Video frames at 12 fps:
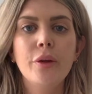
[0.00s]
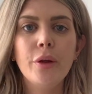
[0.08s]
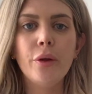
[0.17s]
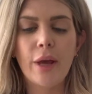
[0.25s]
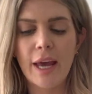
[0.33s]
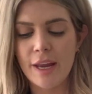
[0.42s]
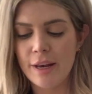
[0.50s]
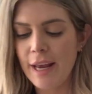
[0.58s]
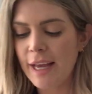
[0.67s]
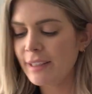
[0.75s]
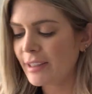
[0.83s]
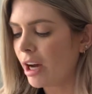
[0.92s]
Okay,
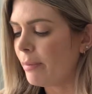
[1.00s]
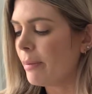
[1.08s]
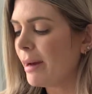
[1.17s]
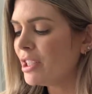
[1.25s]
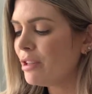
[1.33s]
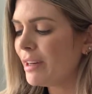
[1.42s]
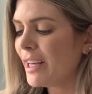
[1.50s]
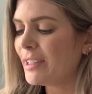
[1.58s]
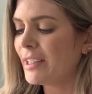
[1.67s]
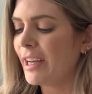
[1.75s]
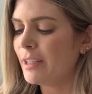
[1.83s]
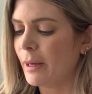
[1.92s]
next up, I'm actually really
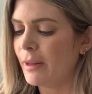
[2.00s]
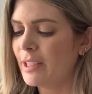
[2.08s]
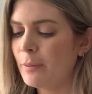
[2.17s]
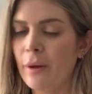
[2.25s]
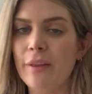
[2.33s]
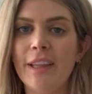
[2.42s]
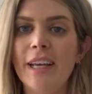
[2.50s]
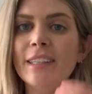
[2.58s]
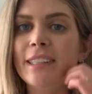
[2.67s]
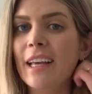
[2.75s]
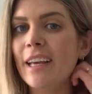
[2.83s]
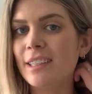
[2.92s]
excited about this one.
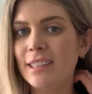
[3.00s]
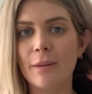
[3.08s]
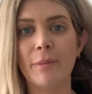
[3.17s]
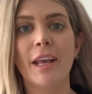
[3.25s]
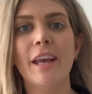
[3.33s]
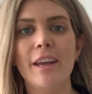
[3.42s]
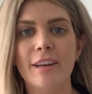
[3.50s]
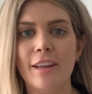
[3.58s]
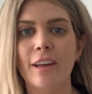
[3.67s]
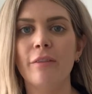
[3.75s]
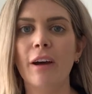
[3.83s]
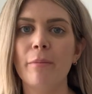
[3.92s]
This is a bikini
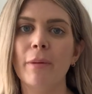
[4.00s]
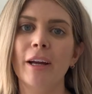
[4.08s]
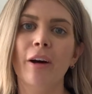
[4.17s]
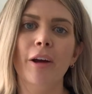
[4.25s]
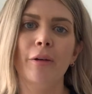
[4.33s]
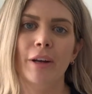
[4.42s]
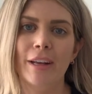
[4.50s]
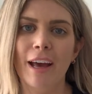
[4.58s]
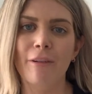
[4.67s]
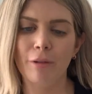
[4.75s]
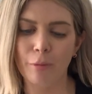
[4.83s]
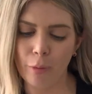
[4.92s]
that I've had my eye on in there
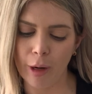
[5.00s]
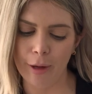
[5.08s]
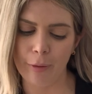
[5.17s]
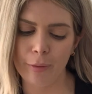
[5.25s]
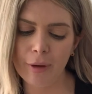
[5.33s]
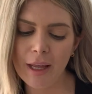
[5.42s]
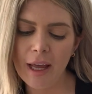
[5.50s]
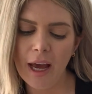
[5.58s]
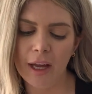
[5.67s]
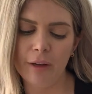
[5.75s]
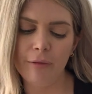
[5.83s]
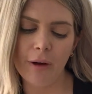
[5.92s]
for a while,
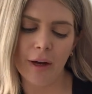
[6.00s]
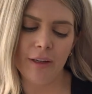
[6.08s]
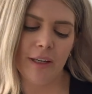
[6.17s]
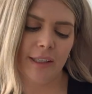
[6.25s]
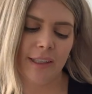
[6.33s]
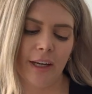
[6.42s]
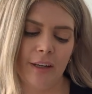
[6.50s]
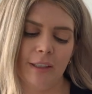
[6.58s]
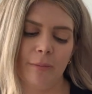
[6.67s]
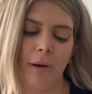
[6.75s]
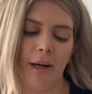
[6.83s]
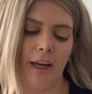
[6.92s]
and I finally decided
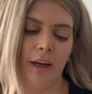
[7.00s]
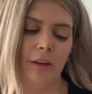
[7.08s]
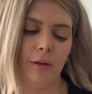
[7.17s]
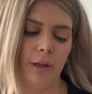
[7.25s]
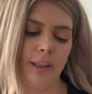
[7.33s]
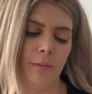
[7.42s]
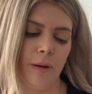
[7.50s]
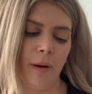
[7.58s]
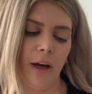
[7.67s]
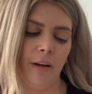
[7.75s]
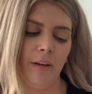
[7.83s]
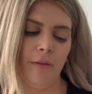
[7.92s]
to buy it. I thought this would be
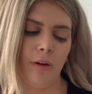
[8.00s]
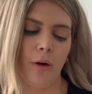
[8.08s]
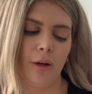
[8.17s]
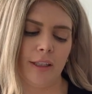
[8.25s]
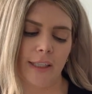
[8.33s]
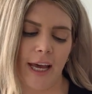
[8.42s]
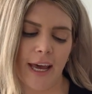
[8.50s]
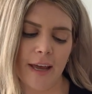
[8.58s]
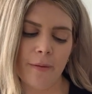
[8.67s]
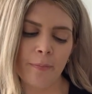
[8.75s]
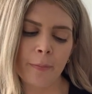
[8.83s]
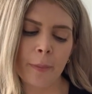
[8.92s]
perfect for holiday.